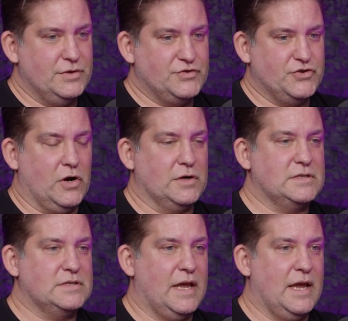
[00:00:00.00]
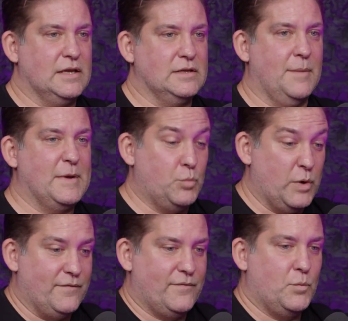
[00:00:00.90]
the charts and i mean
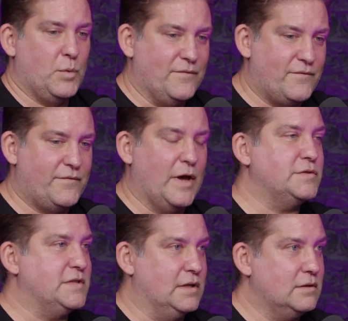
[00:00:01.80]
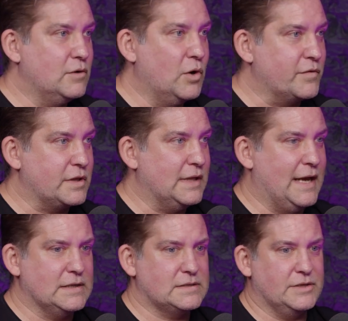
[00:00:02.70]
we've we've felt it over the
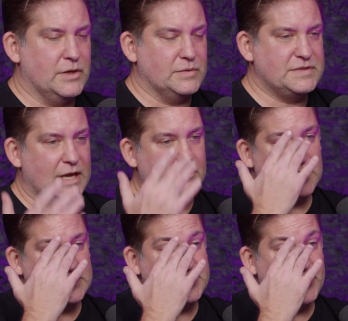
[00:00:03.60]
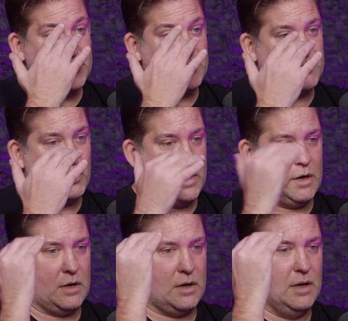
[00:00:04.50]
last you know 10 plus years
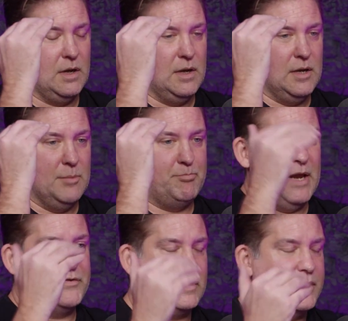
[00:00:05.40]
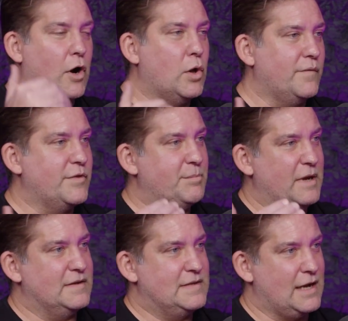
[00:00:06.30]
where basically all of the
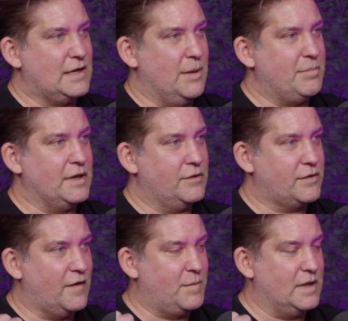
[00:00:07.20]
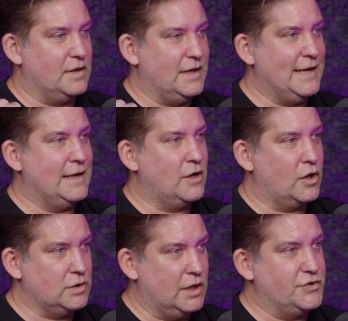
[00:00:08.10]
big tech companies have been eating
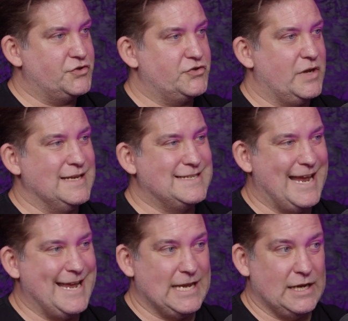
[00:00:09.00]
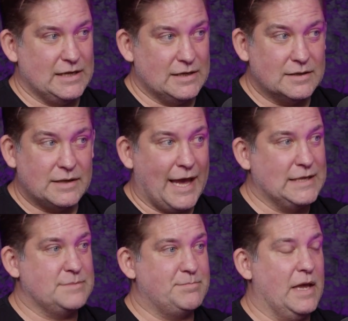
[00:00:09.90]
our lunch and taking
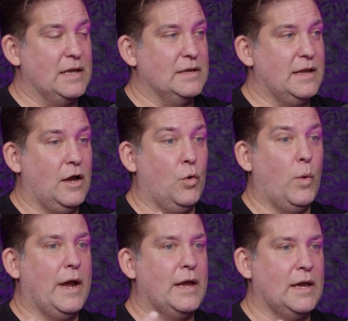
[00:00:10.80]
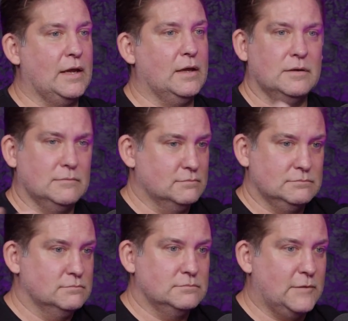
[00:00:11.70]
ad spend away
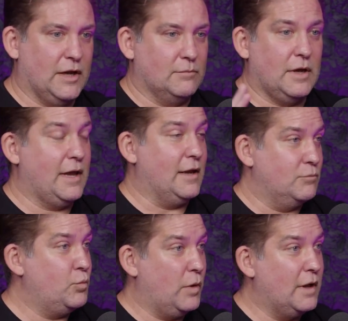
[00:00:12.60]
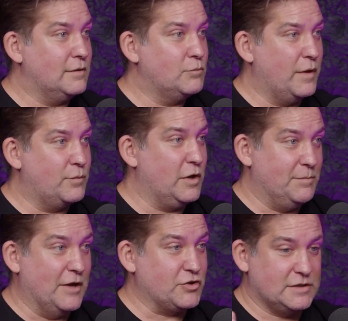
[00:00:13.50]
you know again it, with
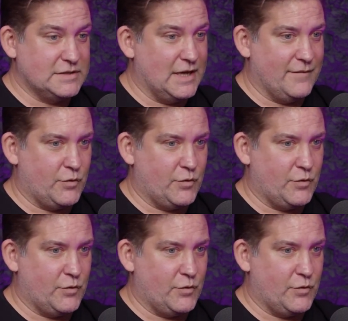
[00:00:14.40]
good measure because they have